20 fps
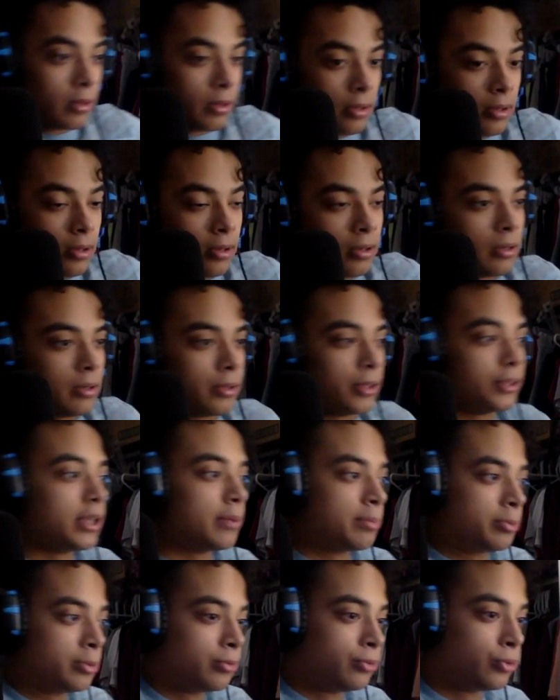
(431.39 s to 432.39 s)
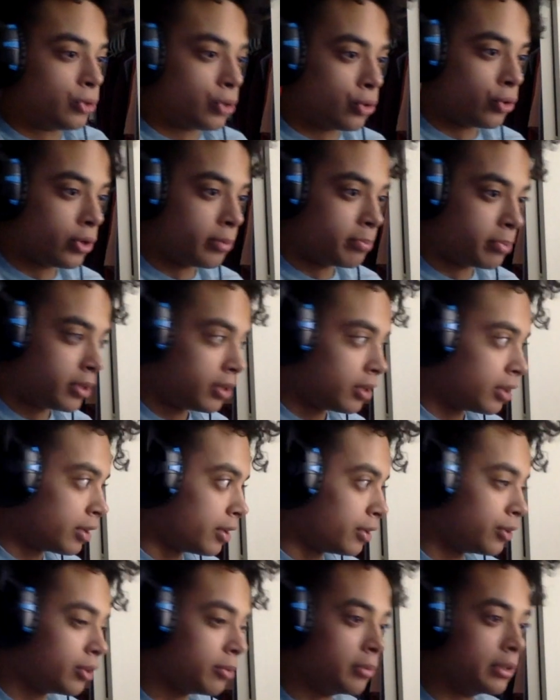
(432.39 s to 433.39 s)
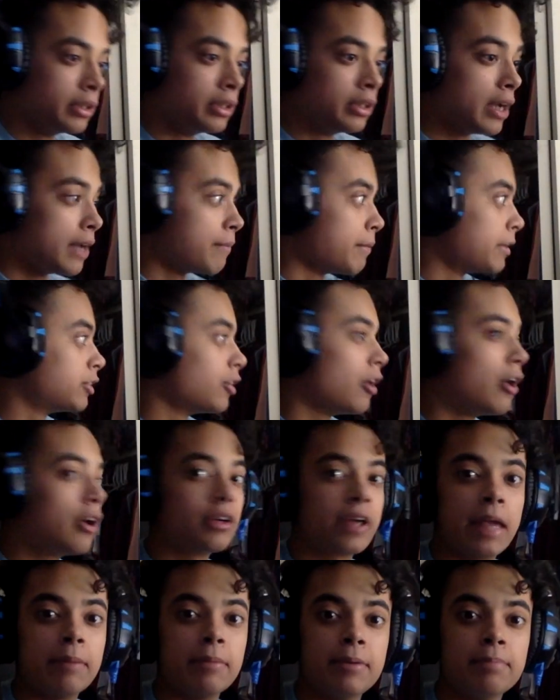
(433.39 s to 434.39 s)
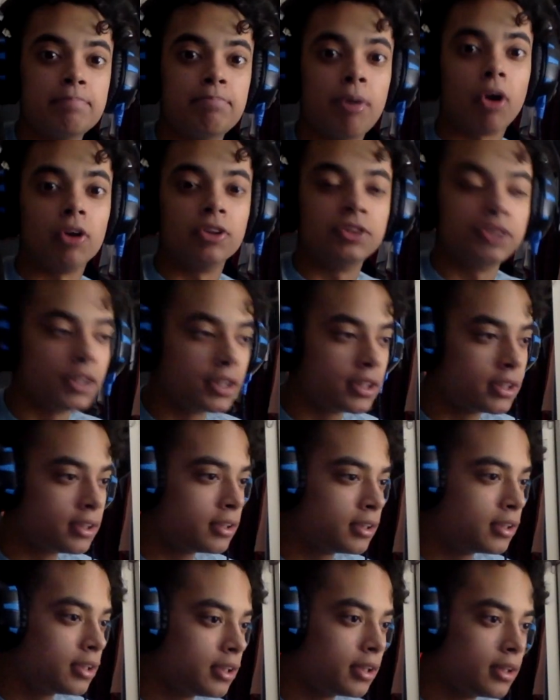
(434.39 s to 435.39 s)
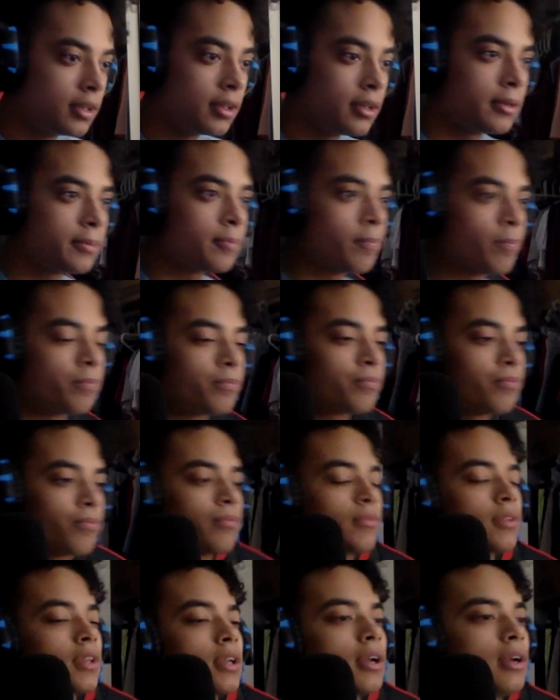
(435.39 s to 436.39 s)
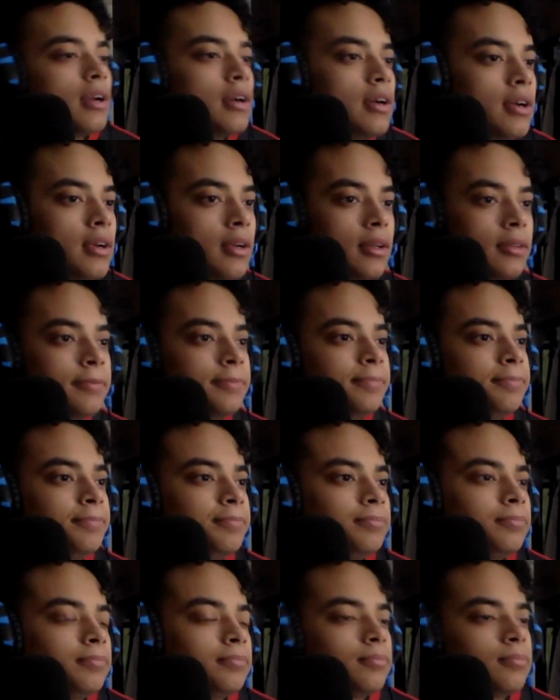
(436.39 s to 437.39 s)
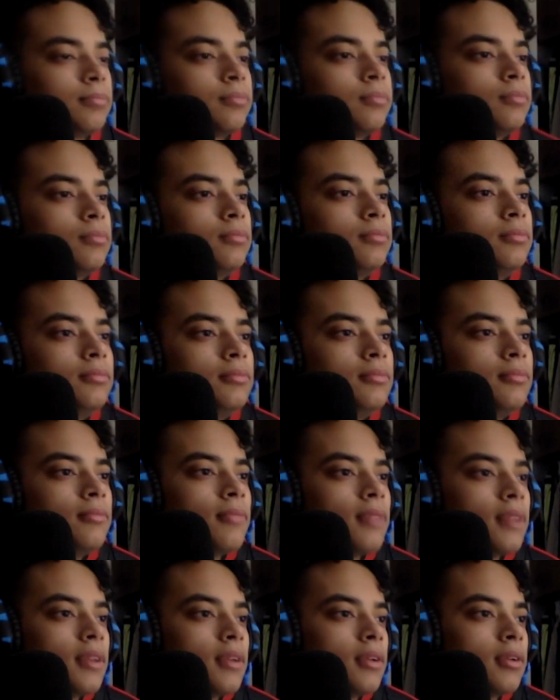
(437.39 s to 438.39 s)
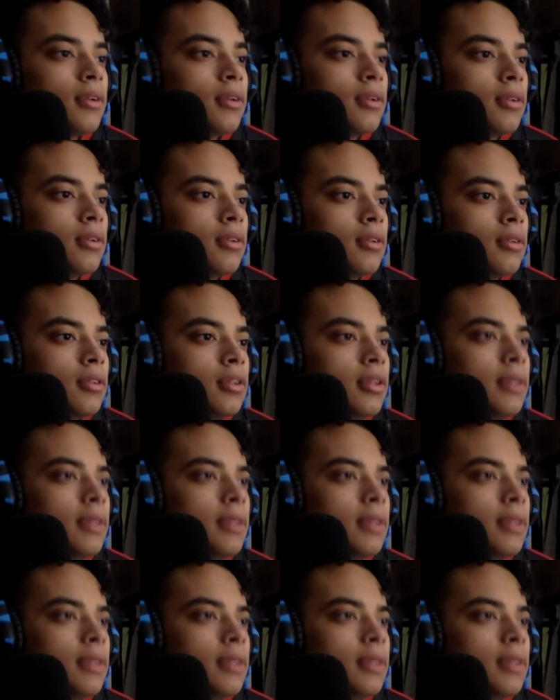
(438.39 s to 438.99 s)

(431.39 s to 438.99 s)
Oh, this episode is really creepy to me, and my dog came in barging in. Just let me in, Mommy. I'm scared of the bombs.